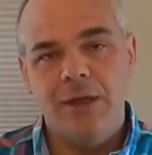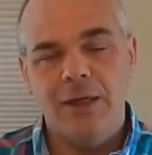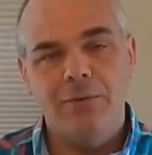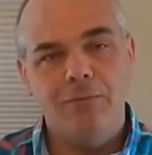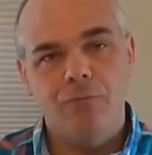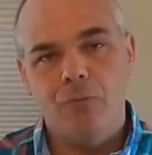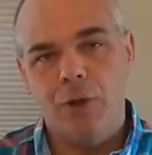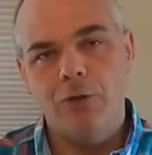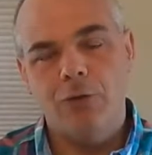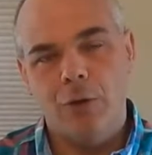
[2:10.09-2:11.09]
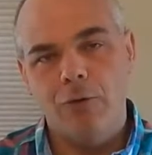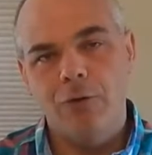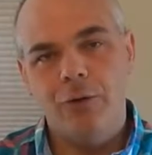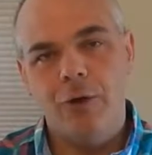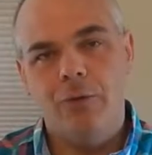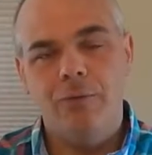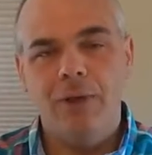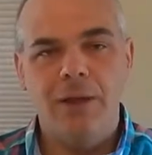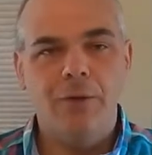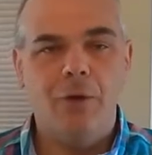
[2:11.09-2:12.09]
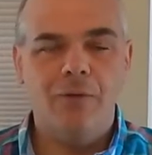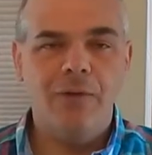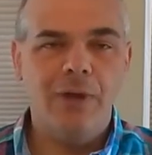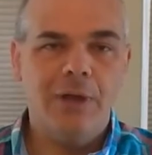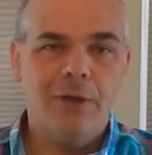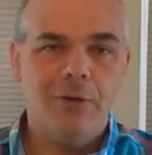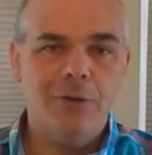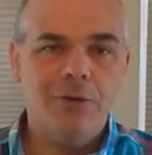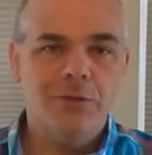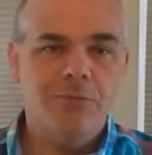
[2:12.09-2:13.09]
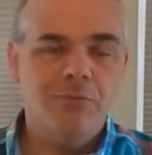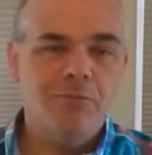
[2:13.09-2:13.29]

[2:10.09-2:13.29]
It went toe to toe, and over the years,